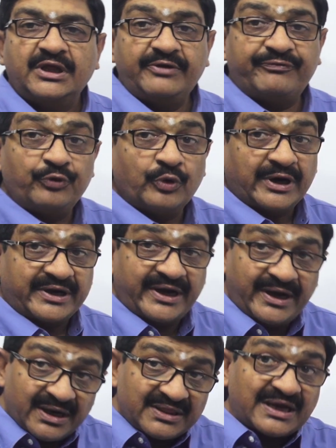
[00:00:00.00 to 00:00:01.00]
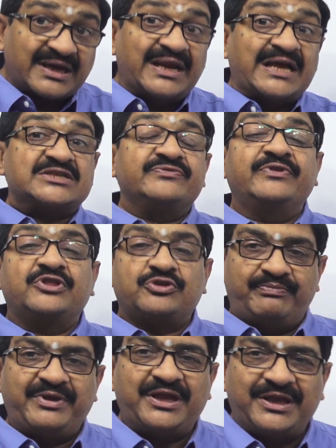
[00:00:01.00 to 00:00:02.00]
If you attend the class with
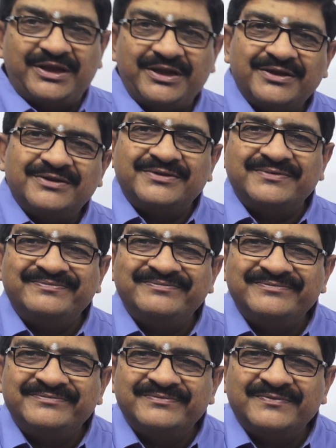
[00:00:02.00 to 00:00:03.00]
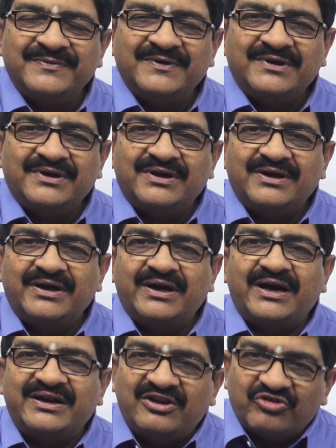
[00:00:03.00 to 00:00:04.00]
me,
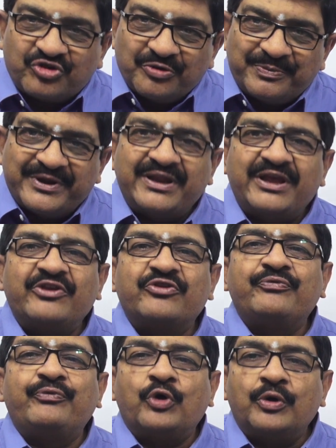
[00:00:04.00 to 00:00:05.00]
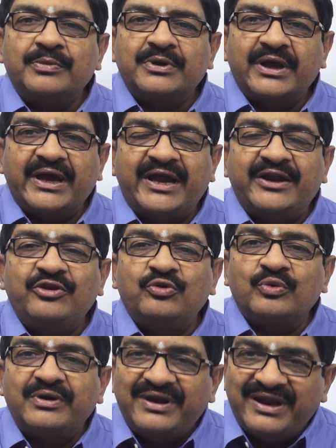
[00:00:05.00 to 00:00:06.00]
a discipline is formed and
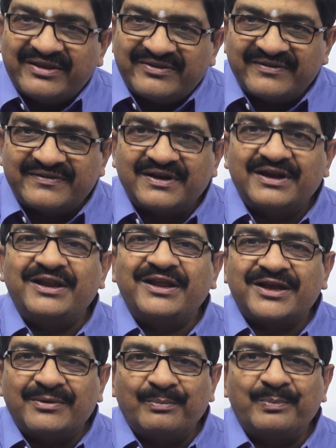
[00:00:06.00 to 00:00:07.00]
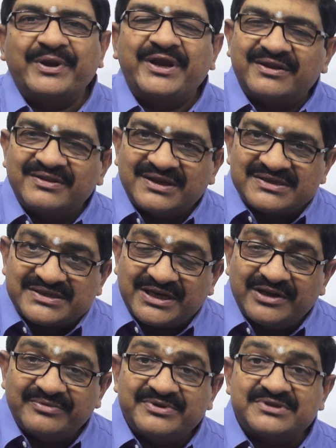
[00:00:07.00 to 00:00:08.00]
you necessarily complete the
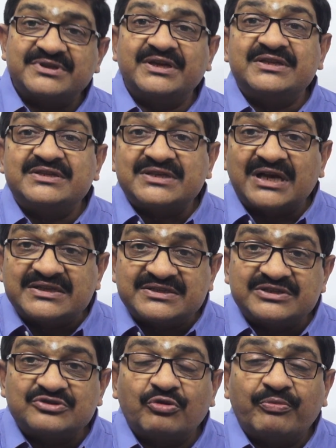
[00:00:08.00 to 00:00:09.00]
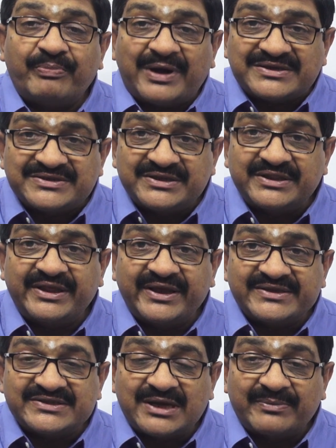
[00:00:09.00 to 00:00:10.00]
syllabus, and chances of passing the
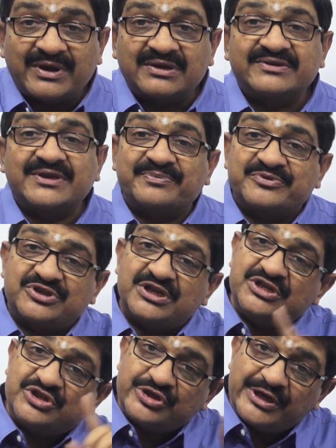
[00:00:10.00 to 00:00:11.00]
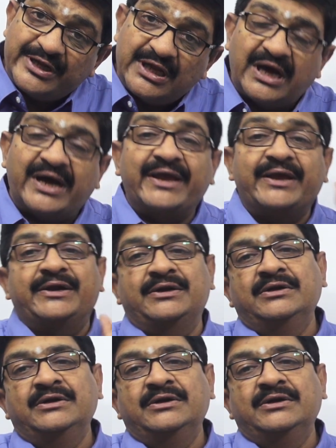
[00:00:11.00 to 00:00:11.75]
exam are substantially higher